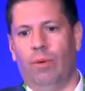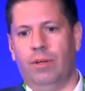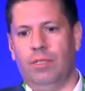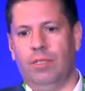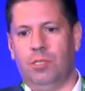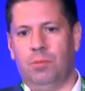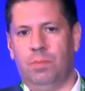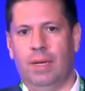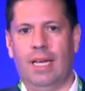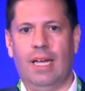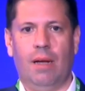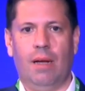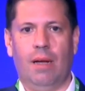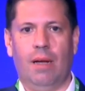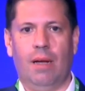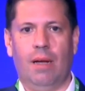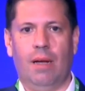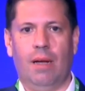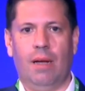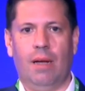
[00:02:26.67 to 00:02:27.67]
speaking about
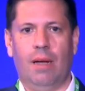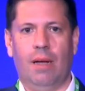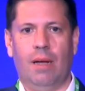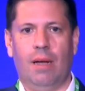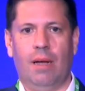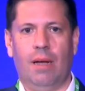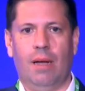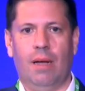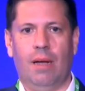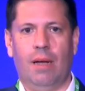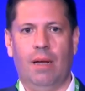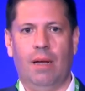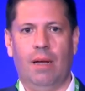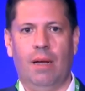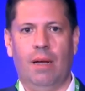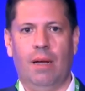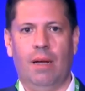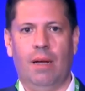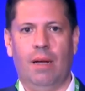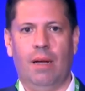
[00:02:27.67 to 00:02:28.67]
the first
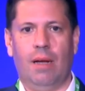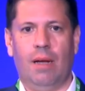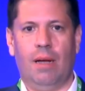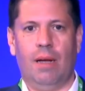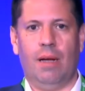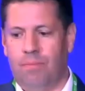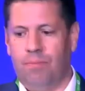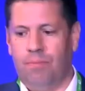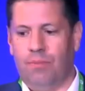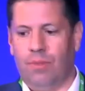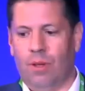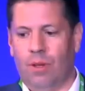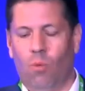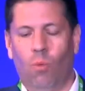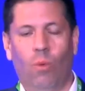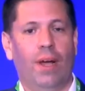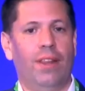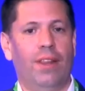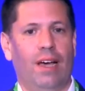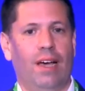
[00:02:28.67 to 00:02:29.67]

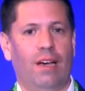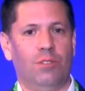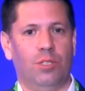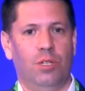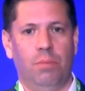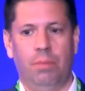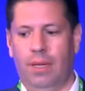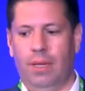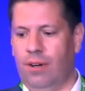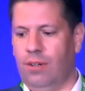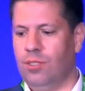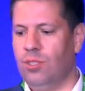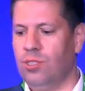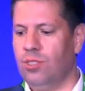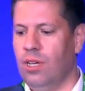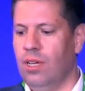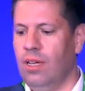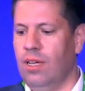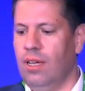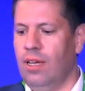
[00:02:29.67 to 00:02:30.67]
1,000 meters.
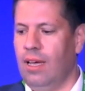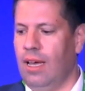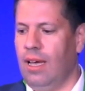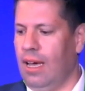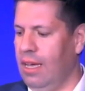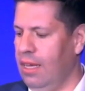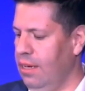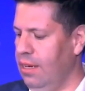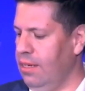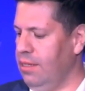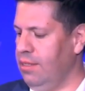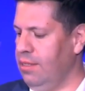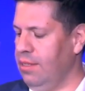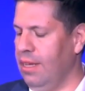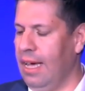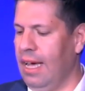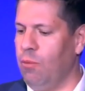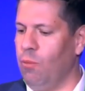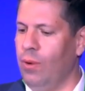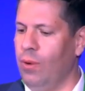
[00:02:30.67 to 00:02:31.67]
And
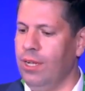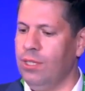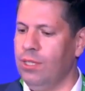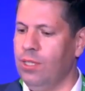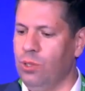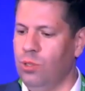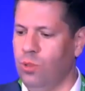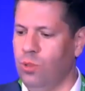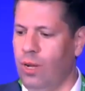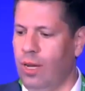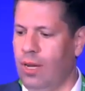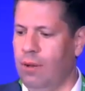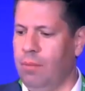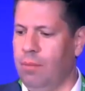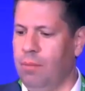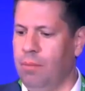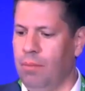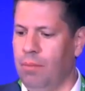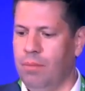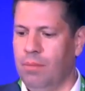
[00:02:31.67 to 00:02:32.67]
I wanted
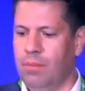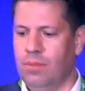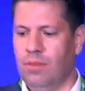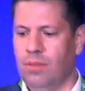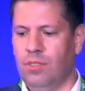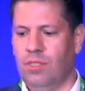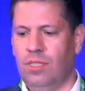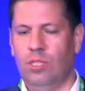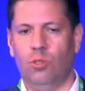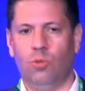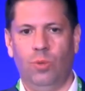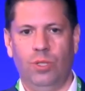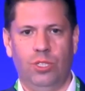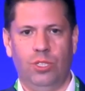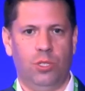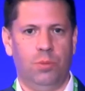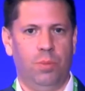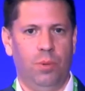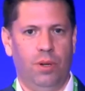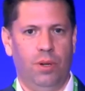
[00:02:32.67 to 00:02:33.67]
to, since we
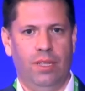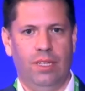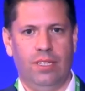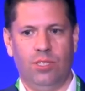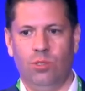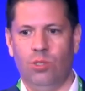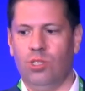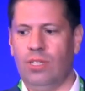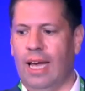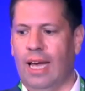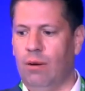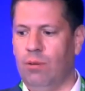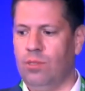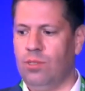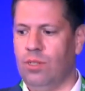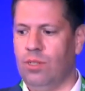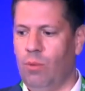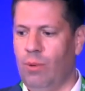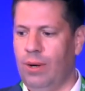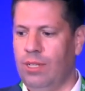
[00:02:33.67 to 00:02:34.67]
just put this news
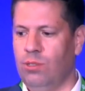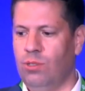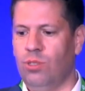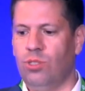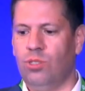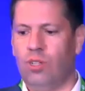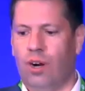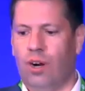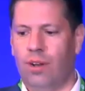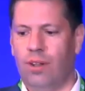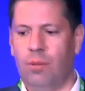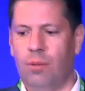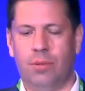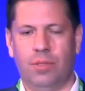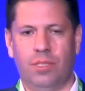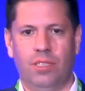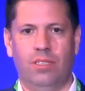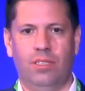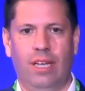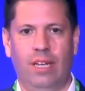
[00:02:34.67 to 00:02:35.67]
out, I wanted to start the
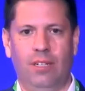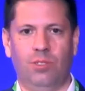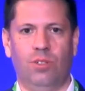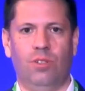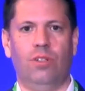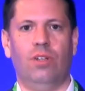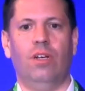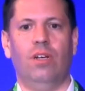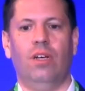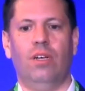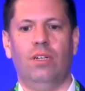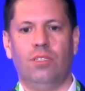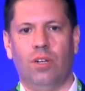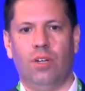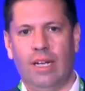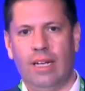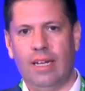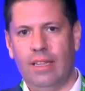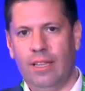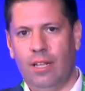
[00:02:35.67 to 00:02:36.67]
presentation
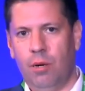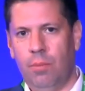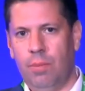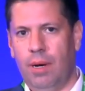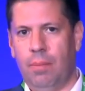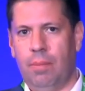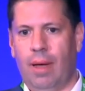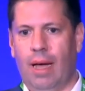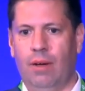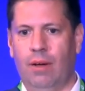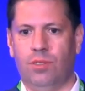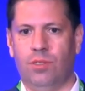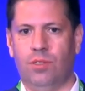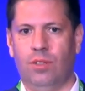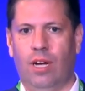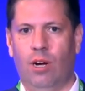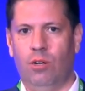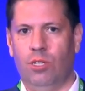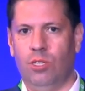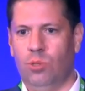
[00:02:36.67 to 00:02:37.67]
talking a little bit about
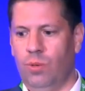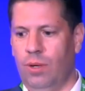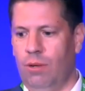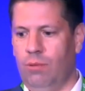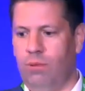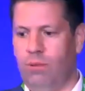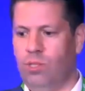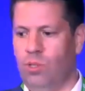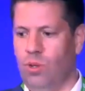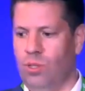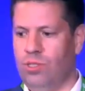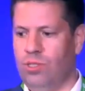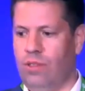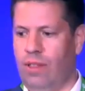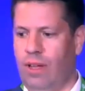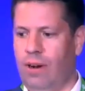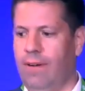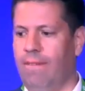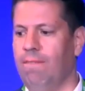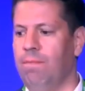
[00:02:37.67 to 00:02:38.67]
our drill results
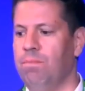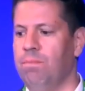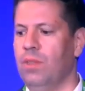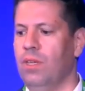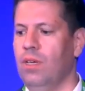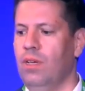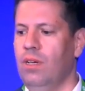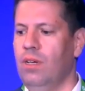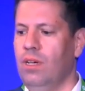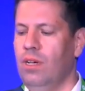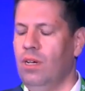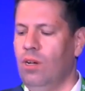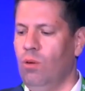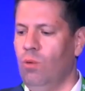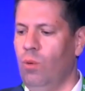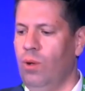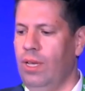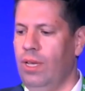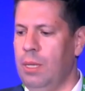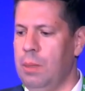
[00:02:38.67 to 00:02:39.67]
there.
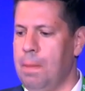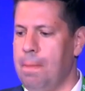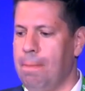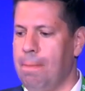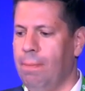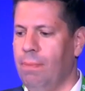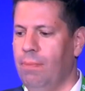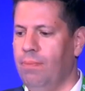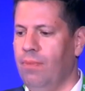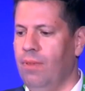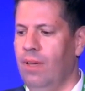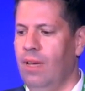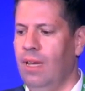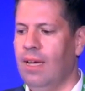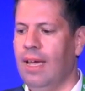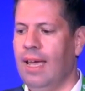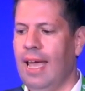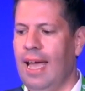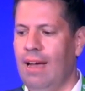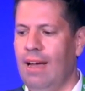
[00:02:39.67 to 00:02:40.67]
We
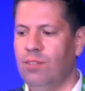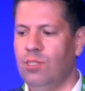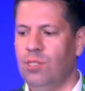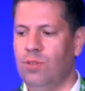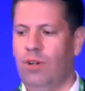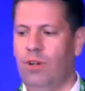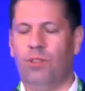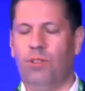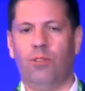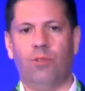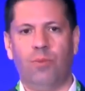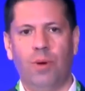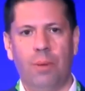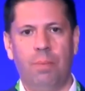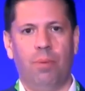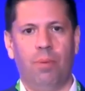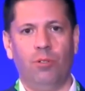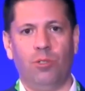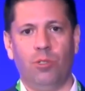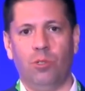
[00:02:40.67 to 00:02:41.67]
encounter a
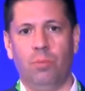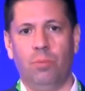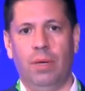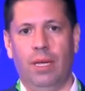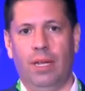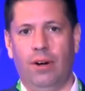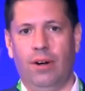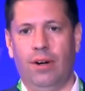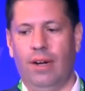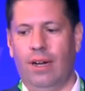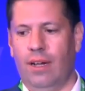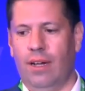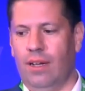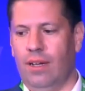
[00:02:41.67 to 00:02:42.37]
3.2 meter